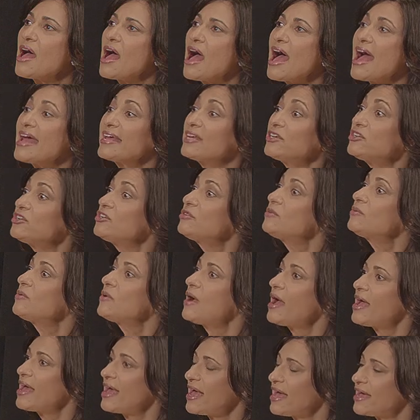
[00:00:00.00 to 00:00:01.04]
I knew
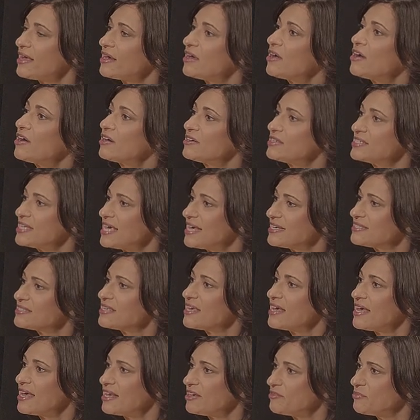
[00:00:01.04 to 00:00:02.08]
I had a hard task
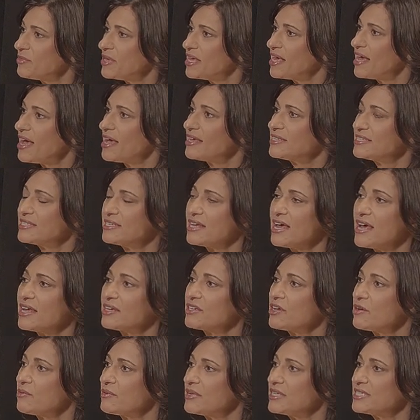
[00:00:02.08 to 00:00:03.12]
ahead of me. I did not
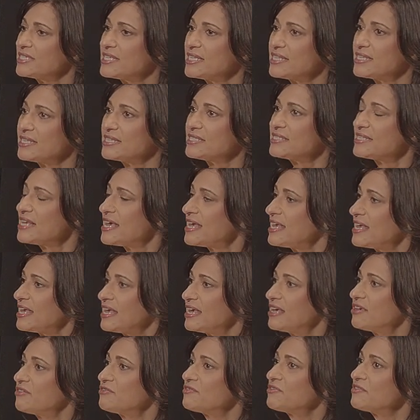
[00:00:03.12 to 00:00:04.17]
go into this
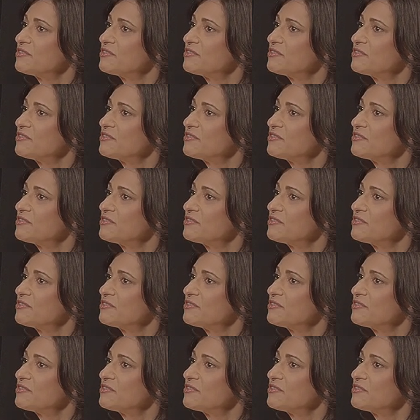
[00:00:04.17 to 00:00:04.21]
naive.